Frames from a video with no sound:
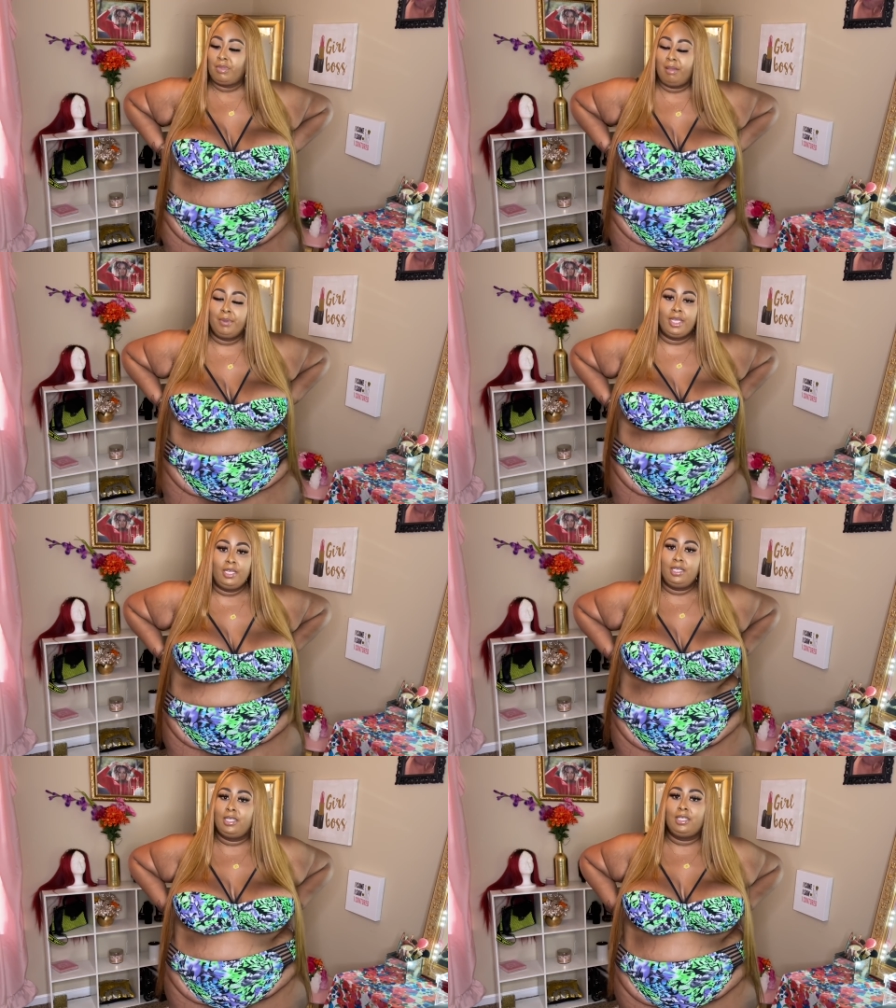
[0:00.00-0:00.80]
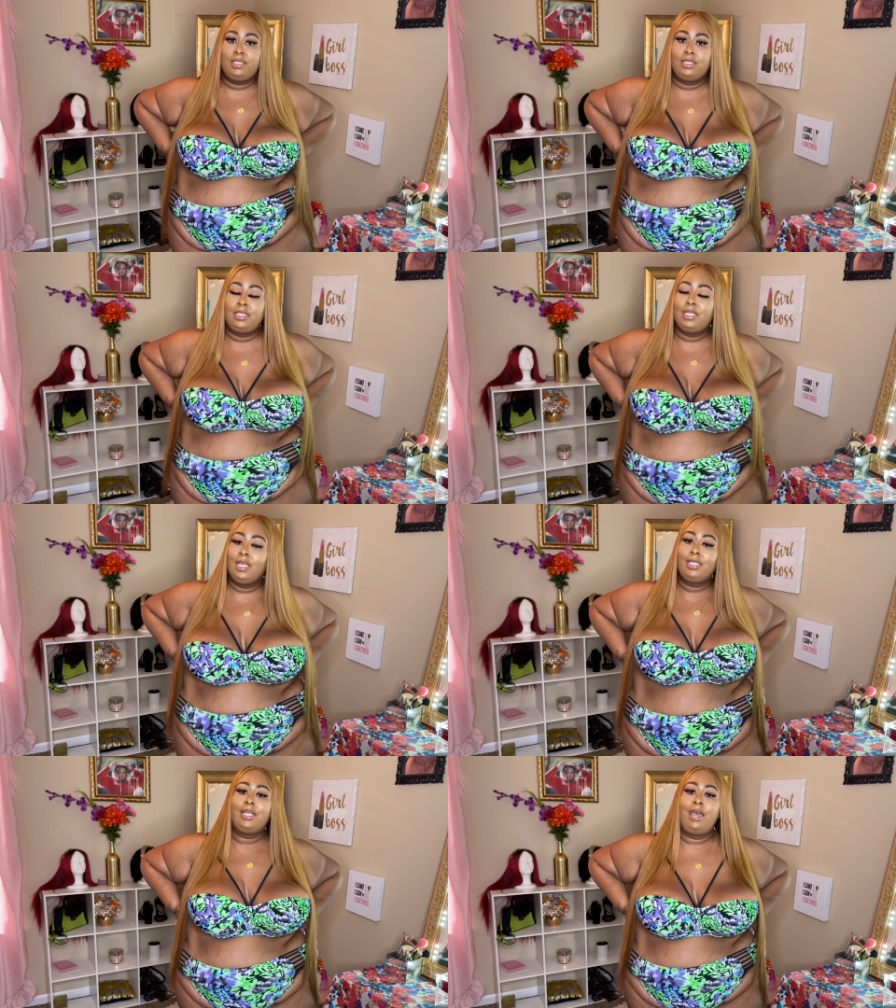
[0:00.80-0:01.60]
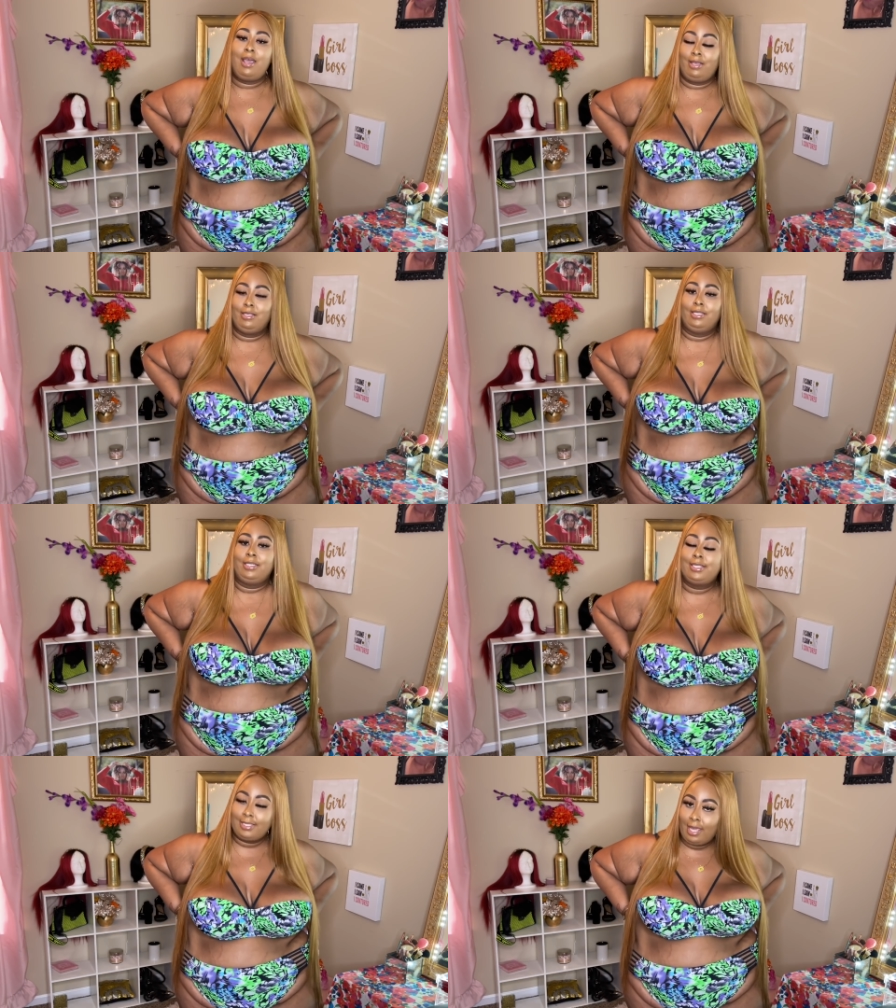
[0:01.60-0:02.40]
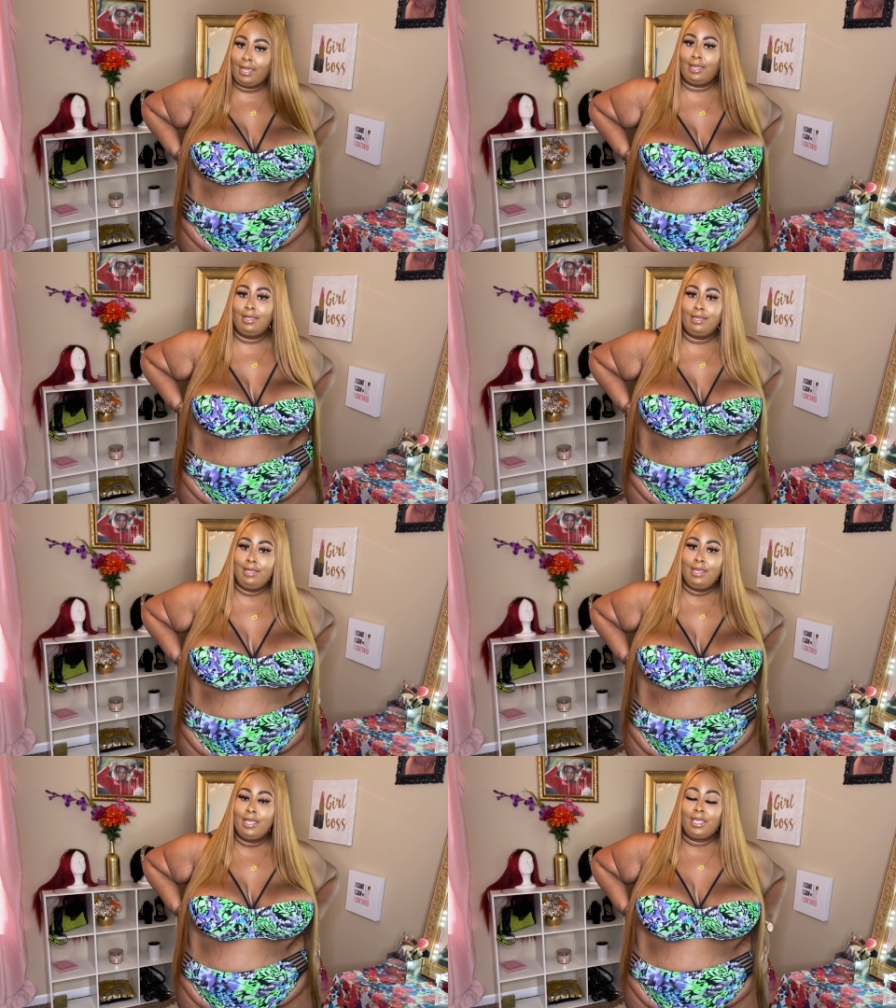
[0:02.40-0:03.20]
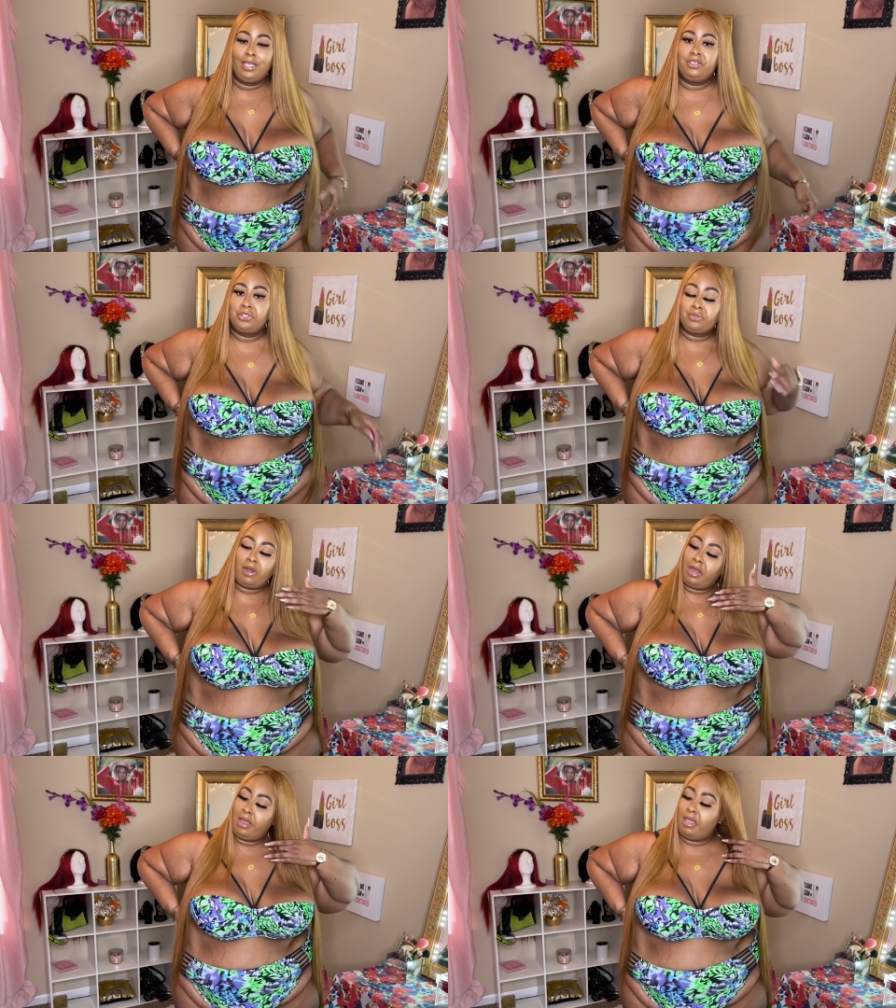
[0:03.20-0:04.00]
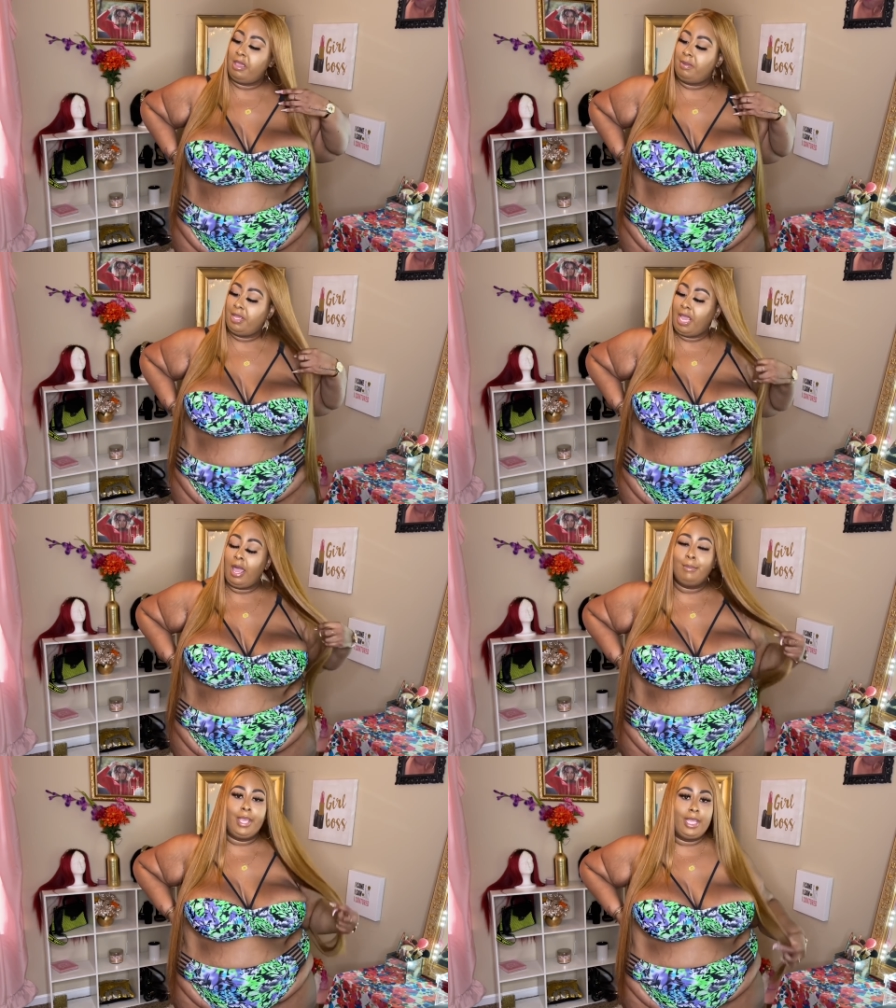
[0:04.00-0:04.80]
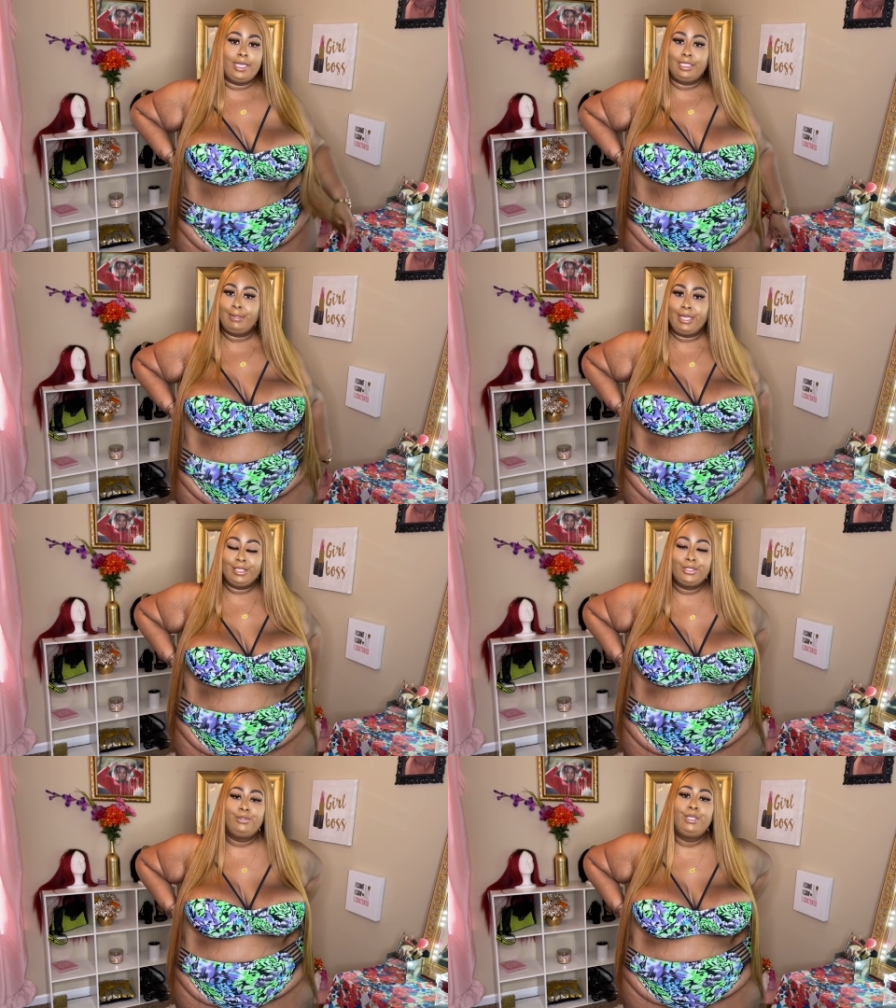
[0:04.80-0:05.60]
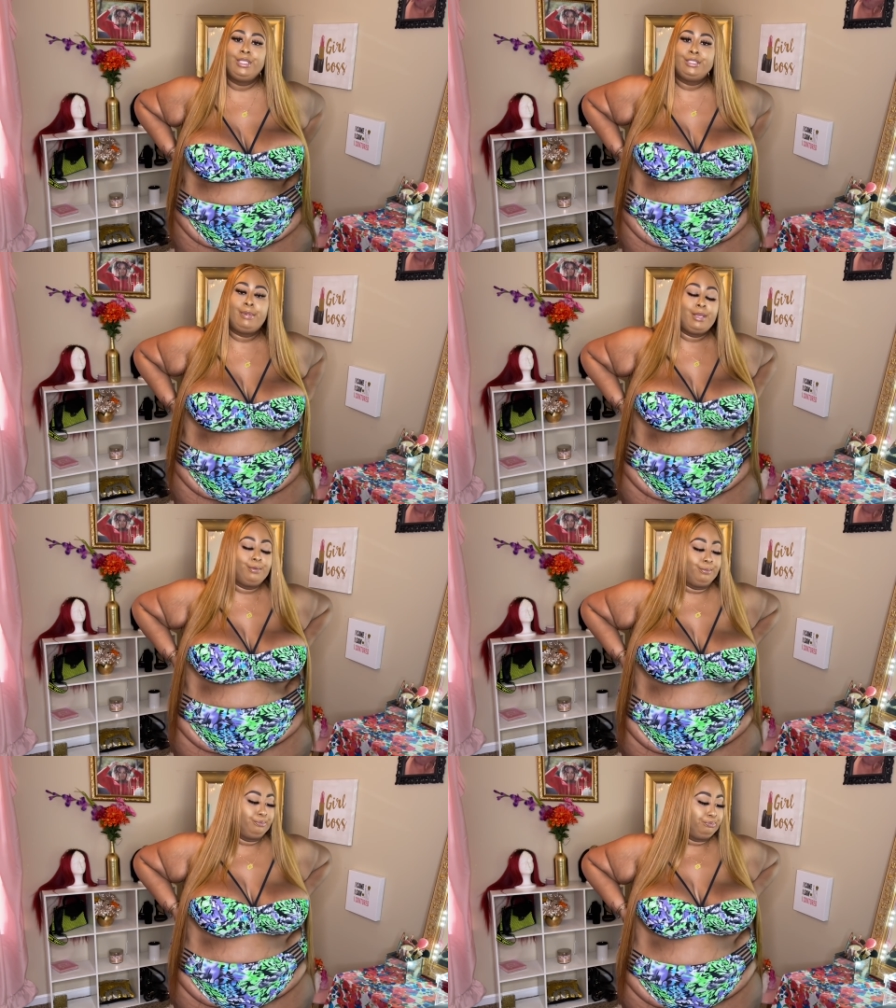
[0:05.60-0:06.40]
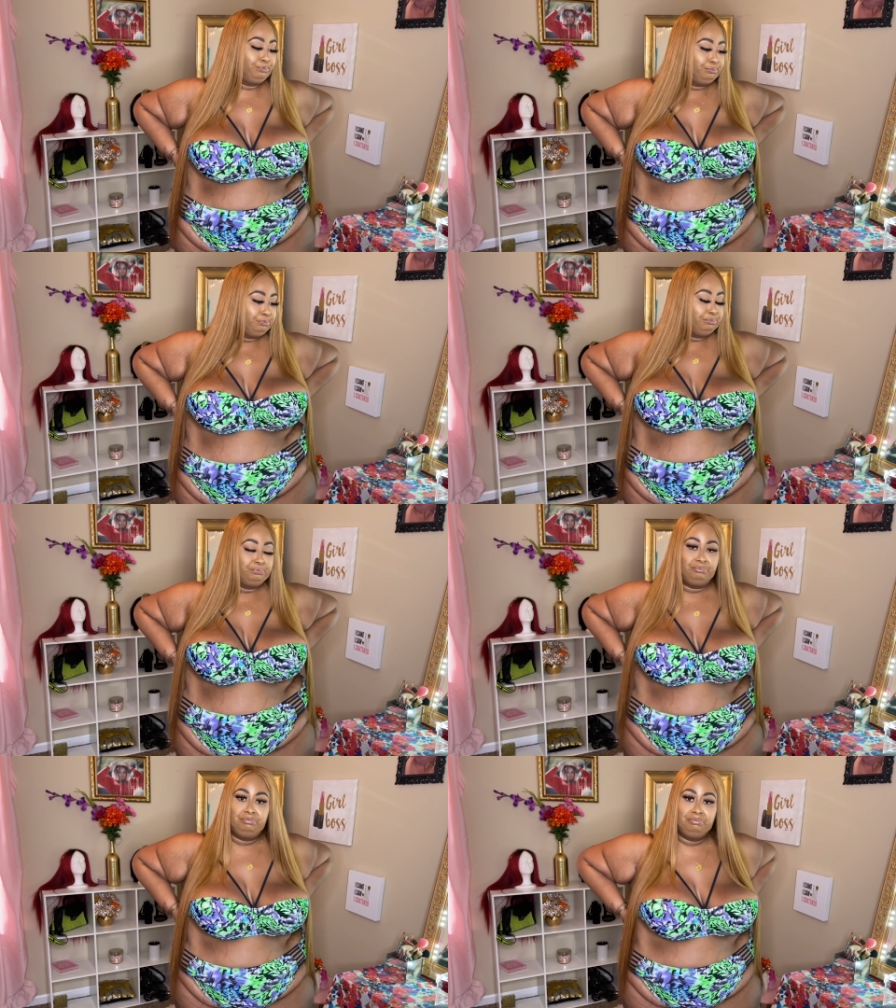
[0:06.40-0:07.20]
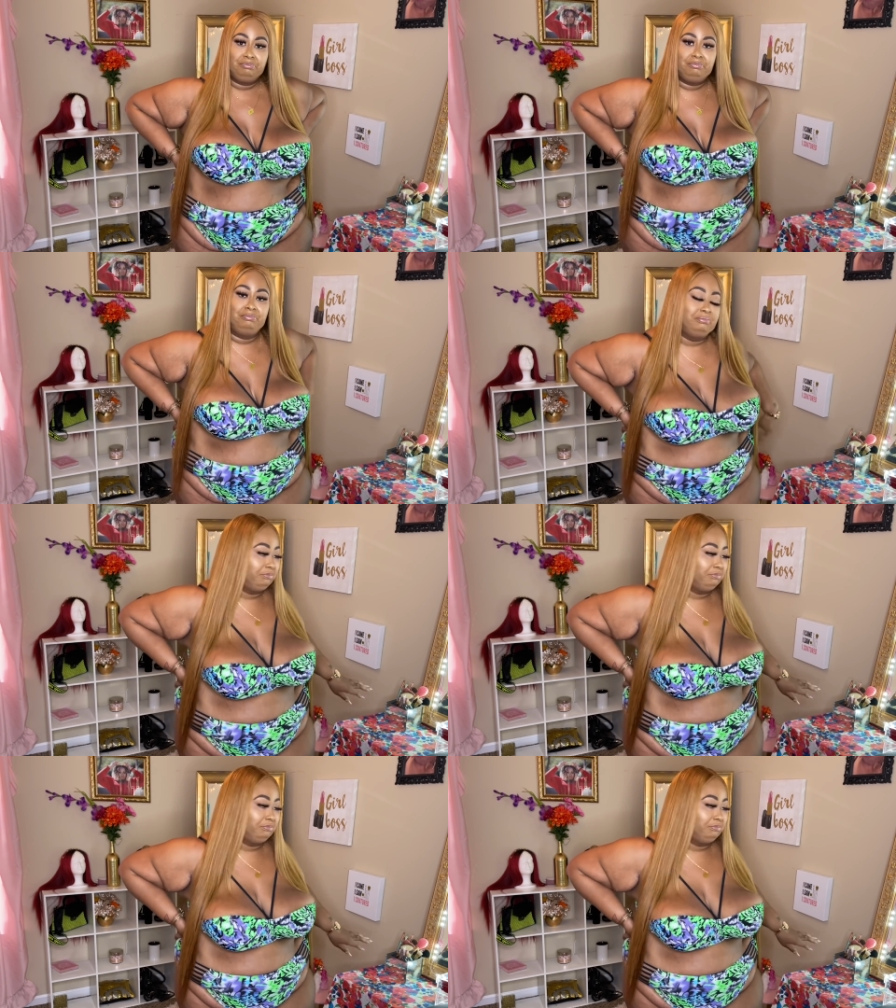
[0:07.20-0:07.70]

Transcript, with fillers: because nothing I could say can describe how bad this bathing suit is, baby. Mm.